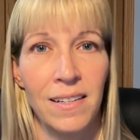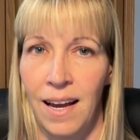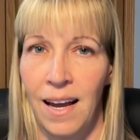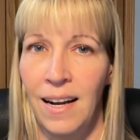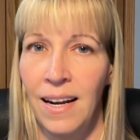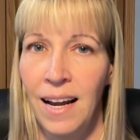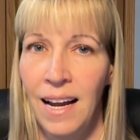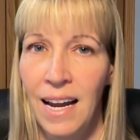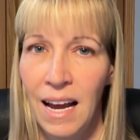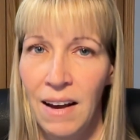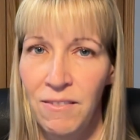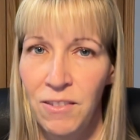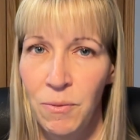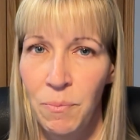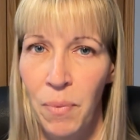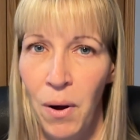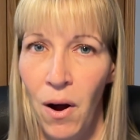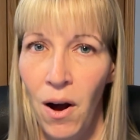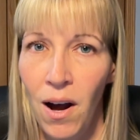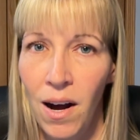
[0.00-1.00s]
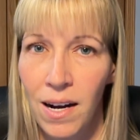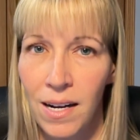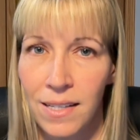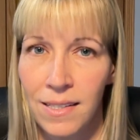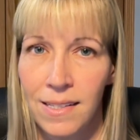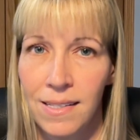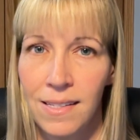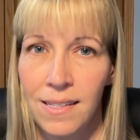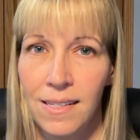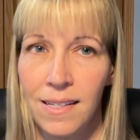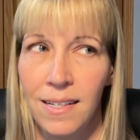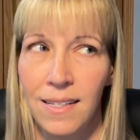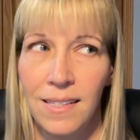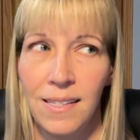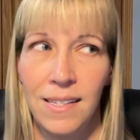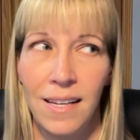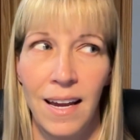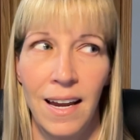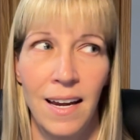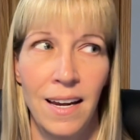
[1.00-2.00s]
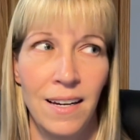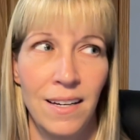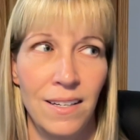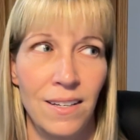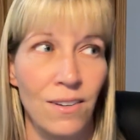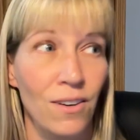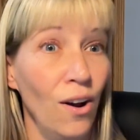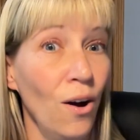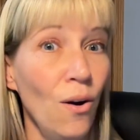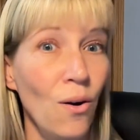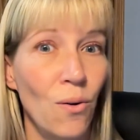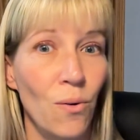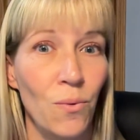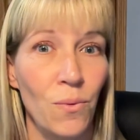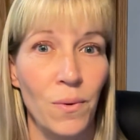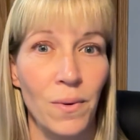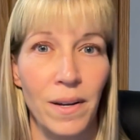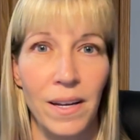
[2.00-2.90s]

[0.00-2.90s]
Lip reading: And I have to pause and say, no,